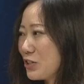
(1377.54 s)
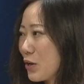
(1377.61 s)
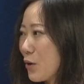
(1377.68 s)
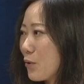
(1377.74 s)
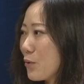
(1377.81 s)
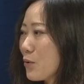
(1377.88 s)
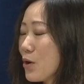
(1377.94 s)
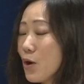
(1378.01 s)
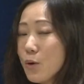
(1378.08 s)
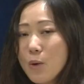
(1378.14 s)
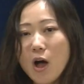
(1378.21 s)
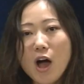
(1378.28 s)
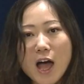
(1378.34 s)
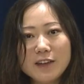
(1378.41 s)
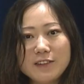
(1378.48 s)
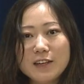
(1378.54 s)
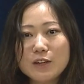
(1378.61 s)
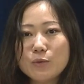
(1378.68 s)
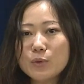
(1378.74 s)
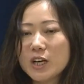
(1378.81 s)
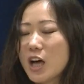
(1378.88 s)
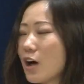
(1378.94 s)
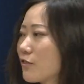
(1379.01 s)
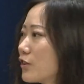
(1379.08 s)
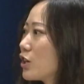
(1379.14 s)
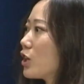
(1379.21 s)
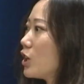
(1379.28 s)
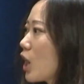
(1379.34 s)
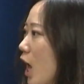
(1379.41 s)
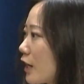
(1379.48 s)
So, well, I think we covered
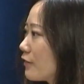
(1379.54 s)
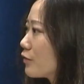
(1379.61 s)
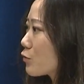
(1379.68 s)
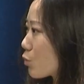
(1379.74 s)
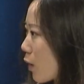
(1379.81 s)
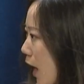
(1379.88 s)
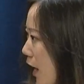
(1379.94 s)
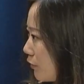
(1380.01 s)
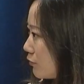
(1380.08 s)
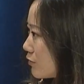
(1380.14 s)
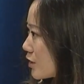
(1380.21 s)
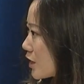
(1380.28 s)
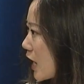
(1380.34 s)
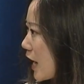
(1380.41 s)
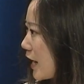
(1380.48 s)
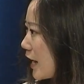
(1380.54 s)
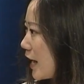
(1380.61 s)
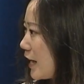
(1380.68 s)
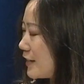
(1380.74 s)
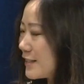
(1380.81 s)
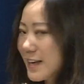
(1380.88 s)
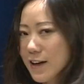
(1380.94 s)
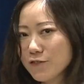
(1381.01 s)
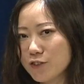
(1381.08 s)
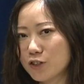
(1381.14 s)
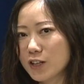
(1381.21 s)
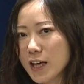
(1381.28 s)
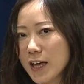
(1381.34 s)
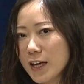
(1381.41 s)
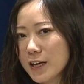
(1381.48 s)
a lot of grounds, and I feel
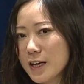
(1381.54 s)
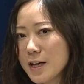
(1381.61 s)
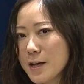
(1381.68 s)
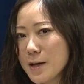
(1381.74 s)
like